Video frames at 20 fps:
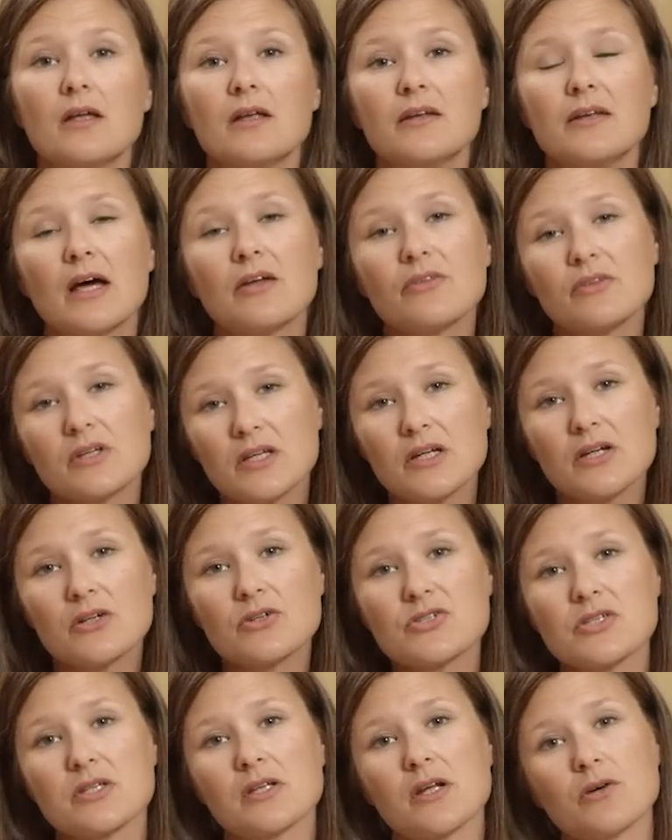Now, in the
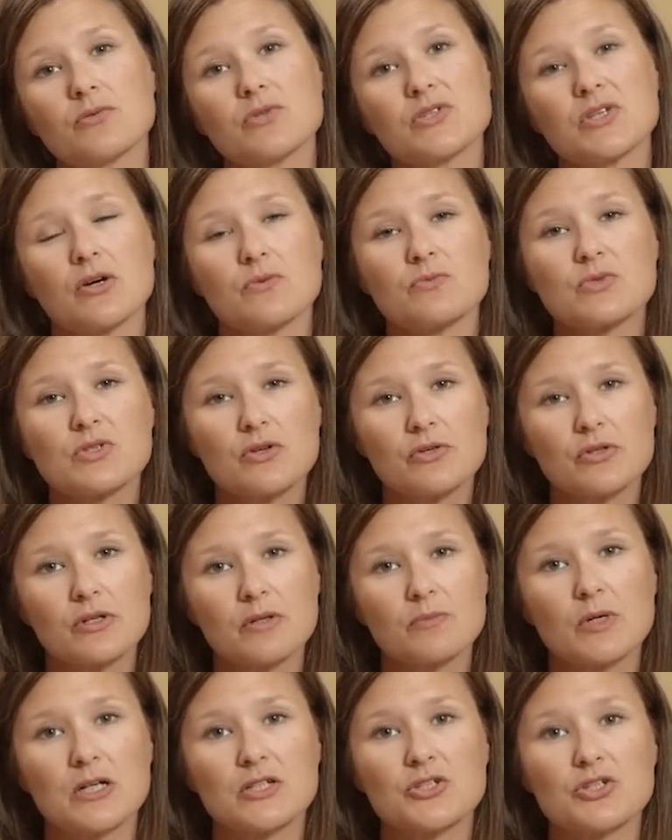years that I was
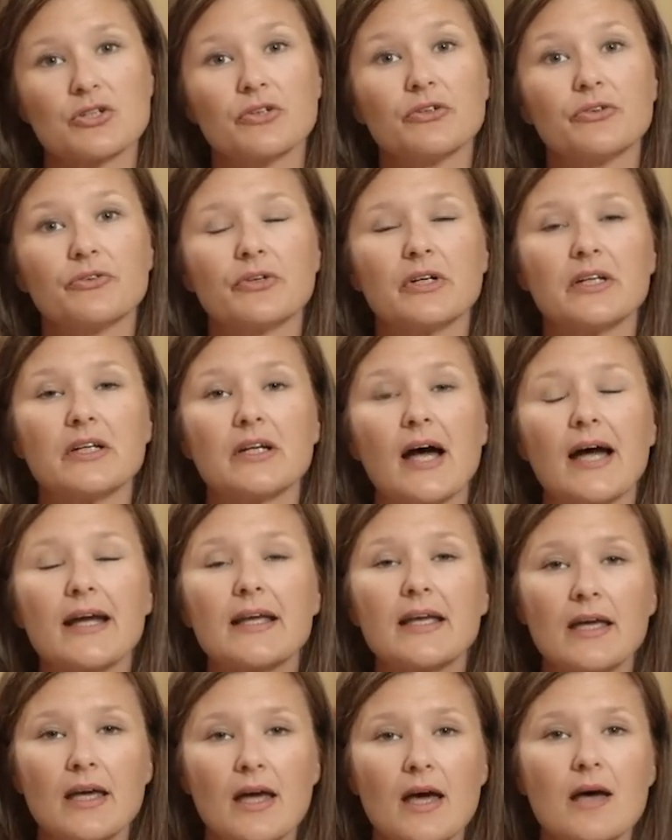homeschooling my children, I
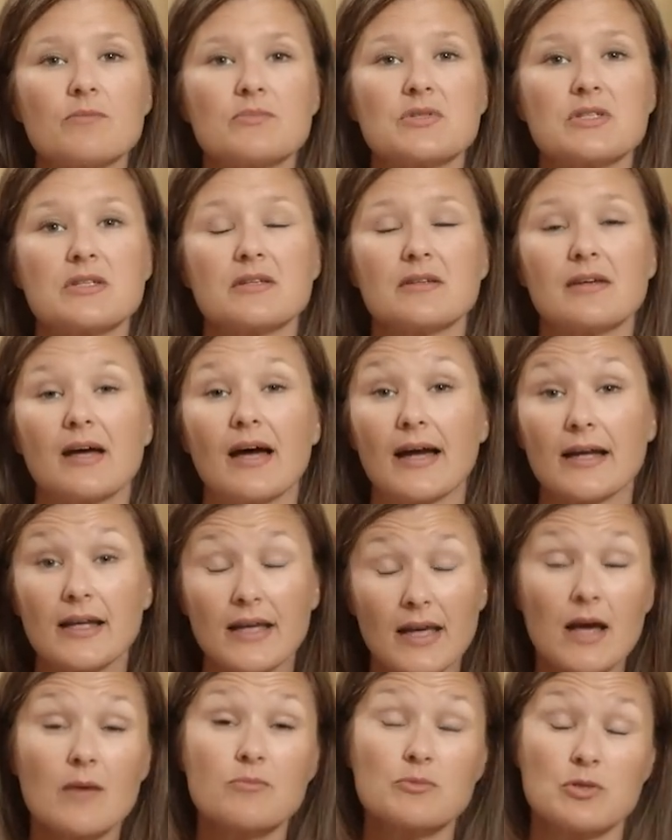kept
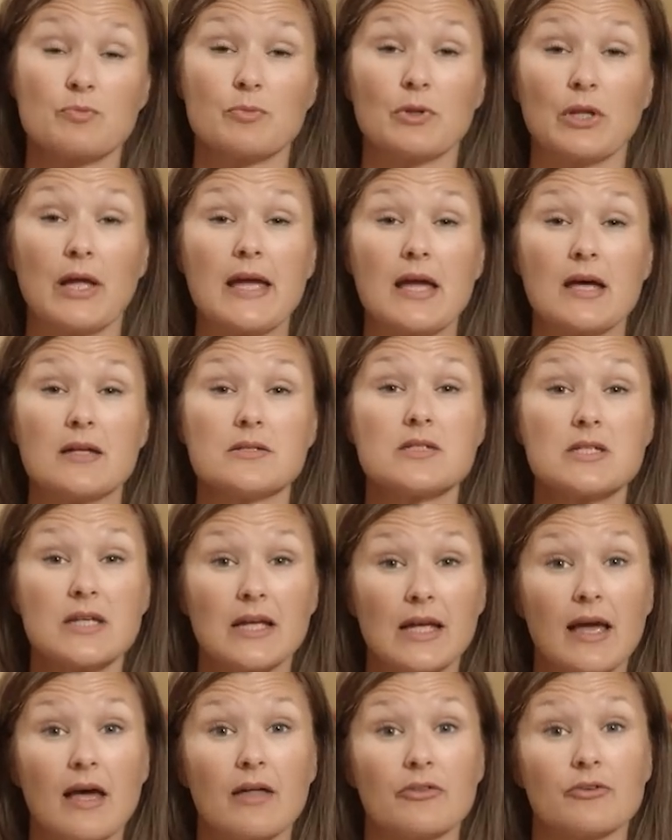a plan
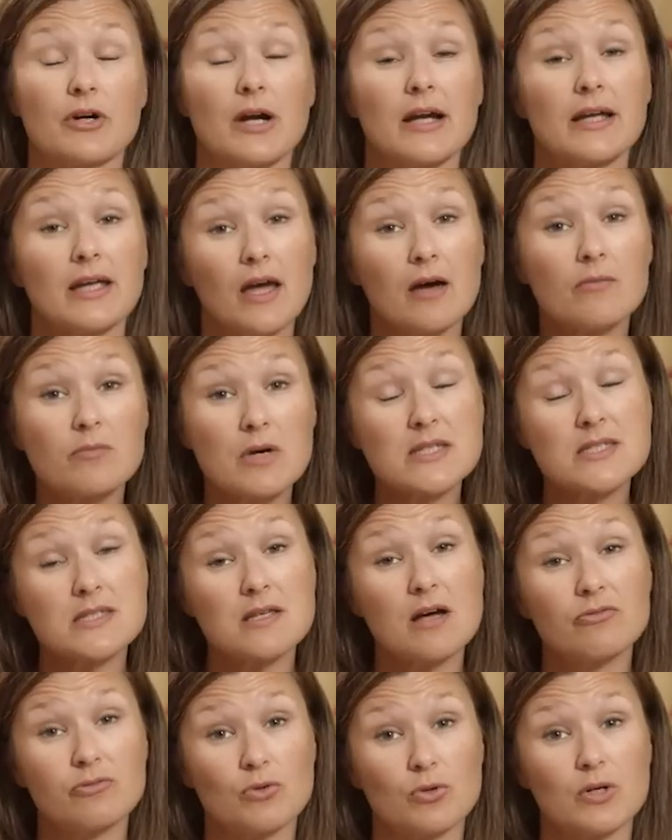together. I kept
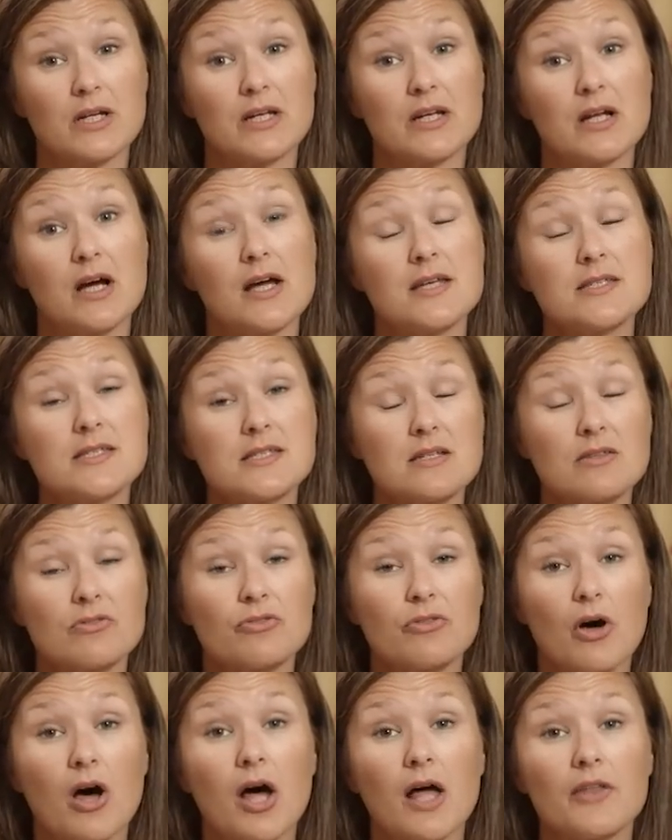myself organized and
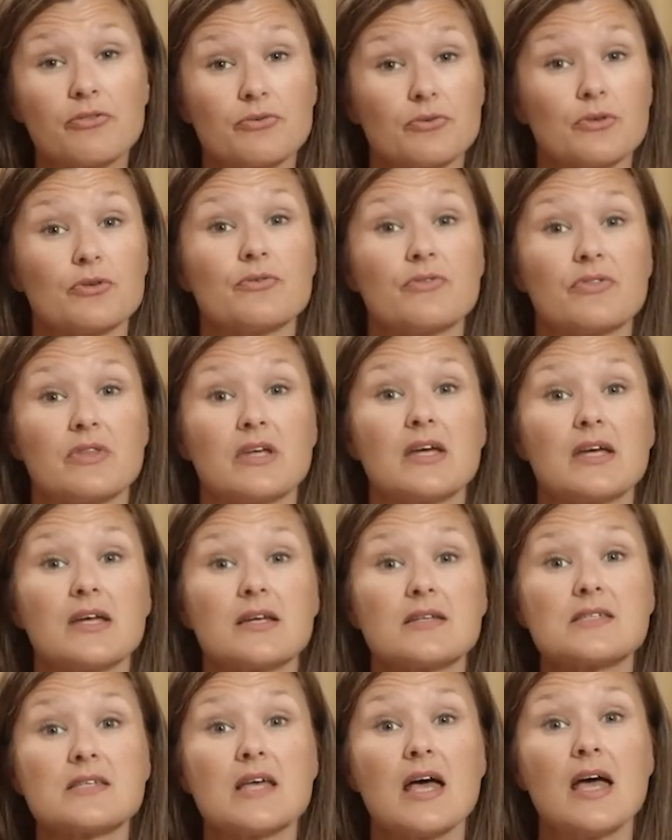thought through
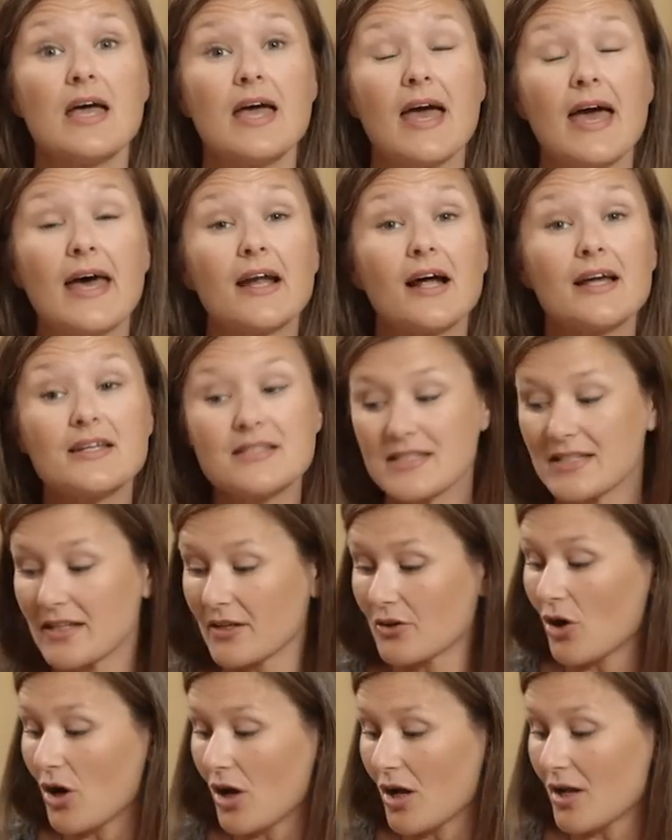things, and I
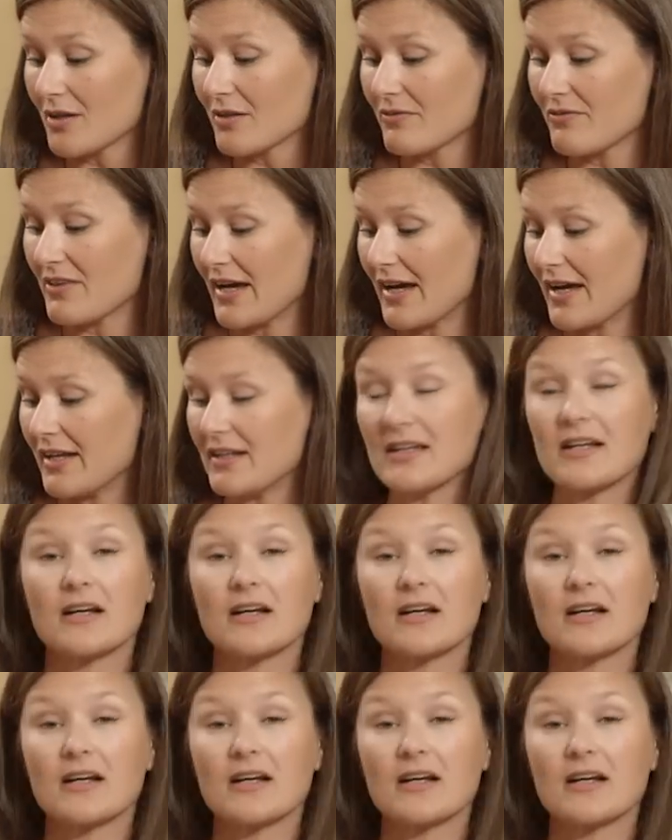did all of that